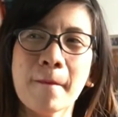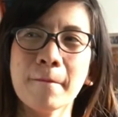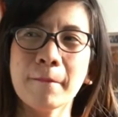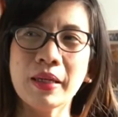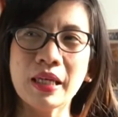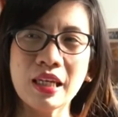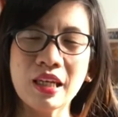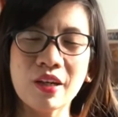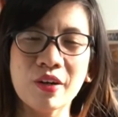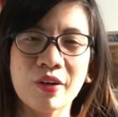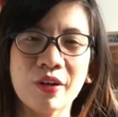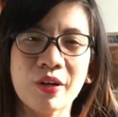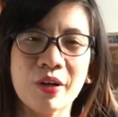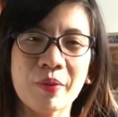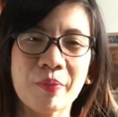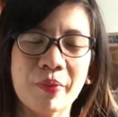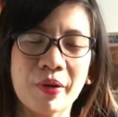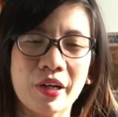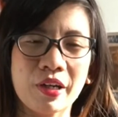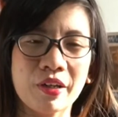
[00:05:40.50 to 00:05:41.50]
Peter
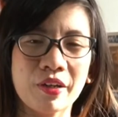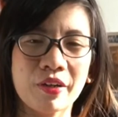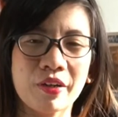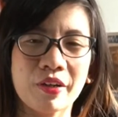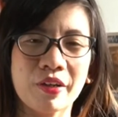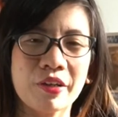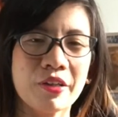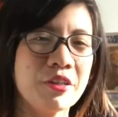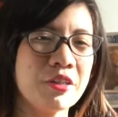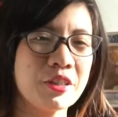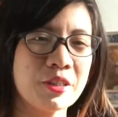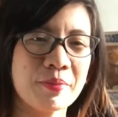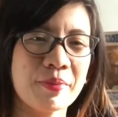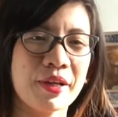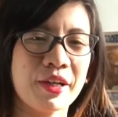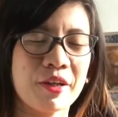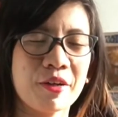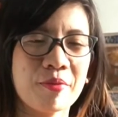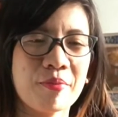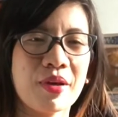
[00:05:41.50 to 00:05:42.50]
Parker,
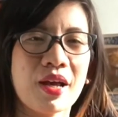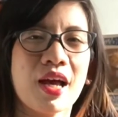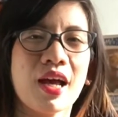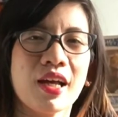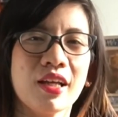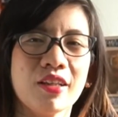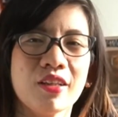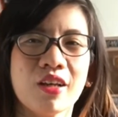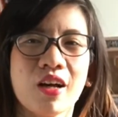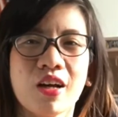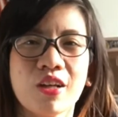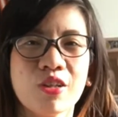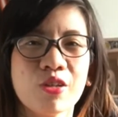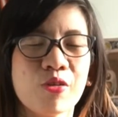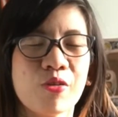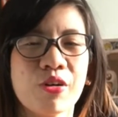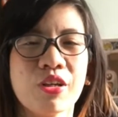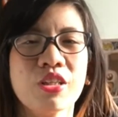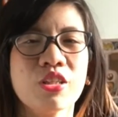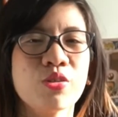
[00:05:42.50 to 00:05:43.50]
Spider-Man,
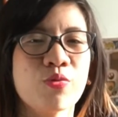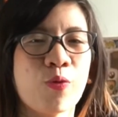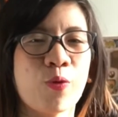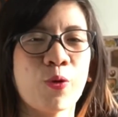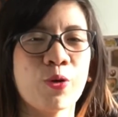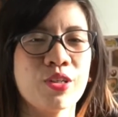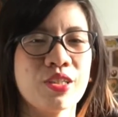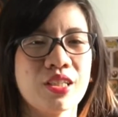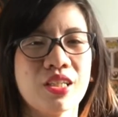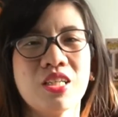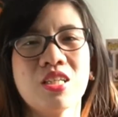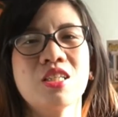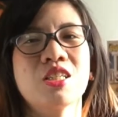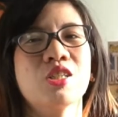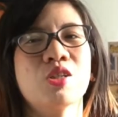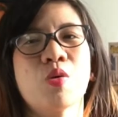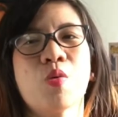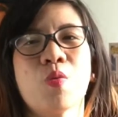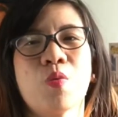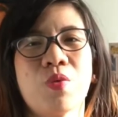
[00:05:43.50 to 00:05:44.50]
joins forces
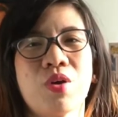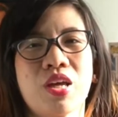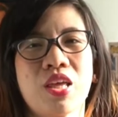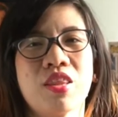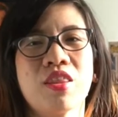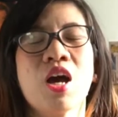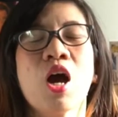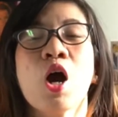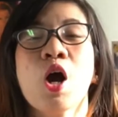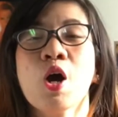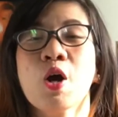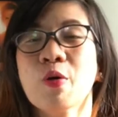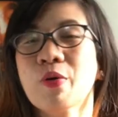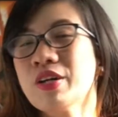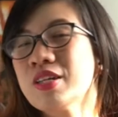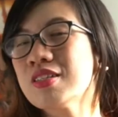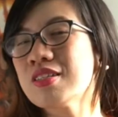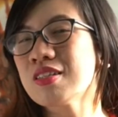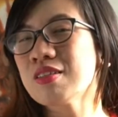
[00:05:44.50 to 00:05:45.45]
with Quentin